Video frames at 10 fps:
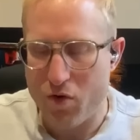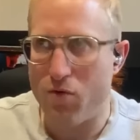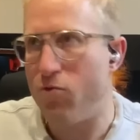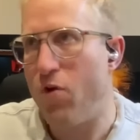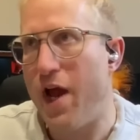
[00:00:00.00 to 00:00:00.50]

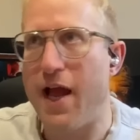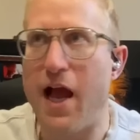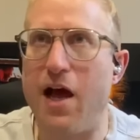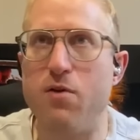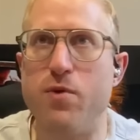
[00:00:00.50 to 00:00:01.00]
right,
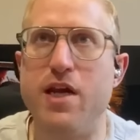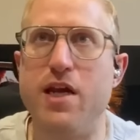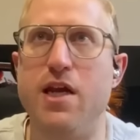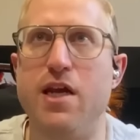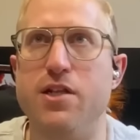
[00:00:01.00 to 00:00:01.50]
how do
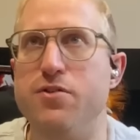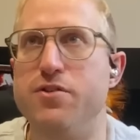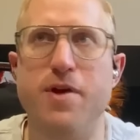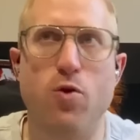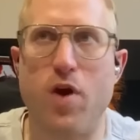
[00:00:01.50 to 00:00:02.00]
we do
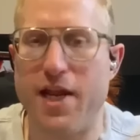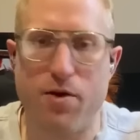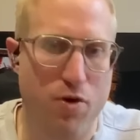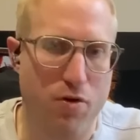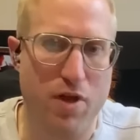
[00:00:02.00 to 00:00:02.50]
some inorganic
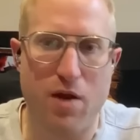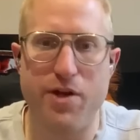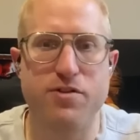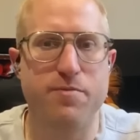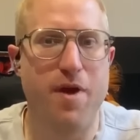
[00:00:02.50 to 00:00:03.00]
growth? How do I do
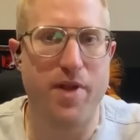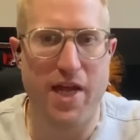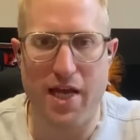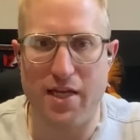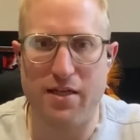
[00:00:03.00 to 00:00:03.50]
some
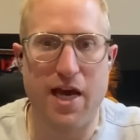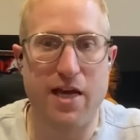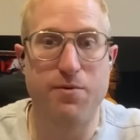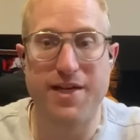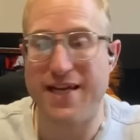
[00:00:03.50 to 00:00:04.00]
M&A? How do
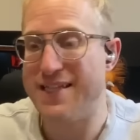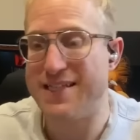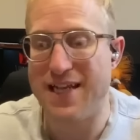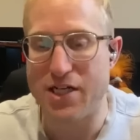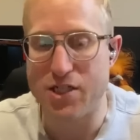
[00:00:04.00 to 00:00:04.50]
we
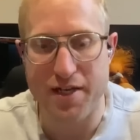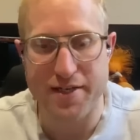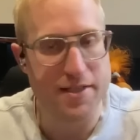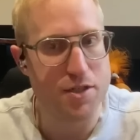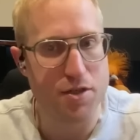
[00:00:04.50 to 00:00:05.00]
internationalize
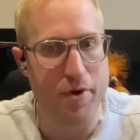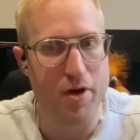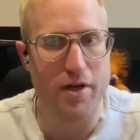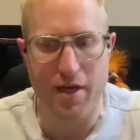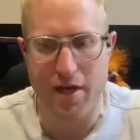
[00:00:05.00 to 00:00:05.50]
into new
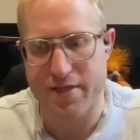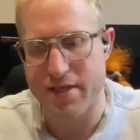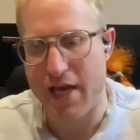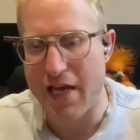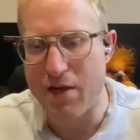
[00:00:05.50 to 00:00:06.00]
markets?
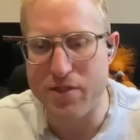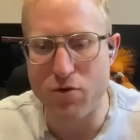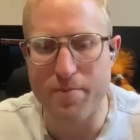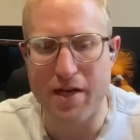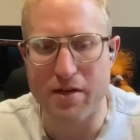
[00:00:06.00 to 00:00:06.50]
How do we talk
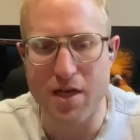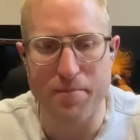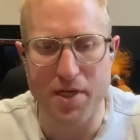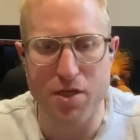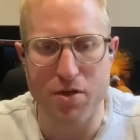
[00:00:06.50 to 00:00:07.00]
about
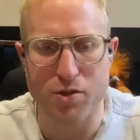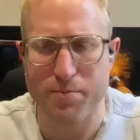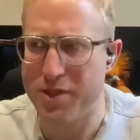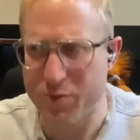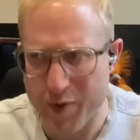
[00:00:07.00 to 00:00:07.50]
company culture?
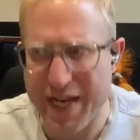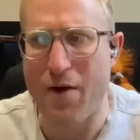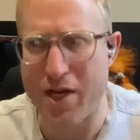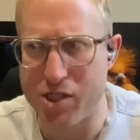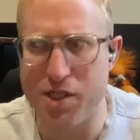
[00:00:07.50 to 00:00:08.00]
Because we're now
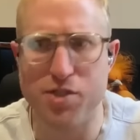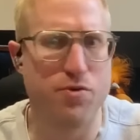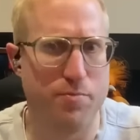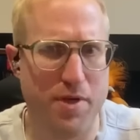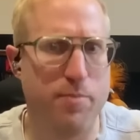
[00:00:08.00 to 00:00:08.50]
actually
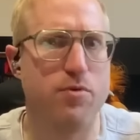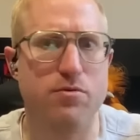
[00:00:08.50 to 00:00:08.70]
200 people,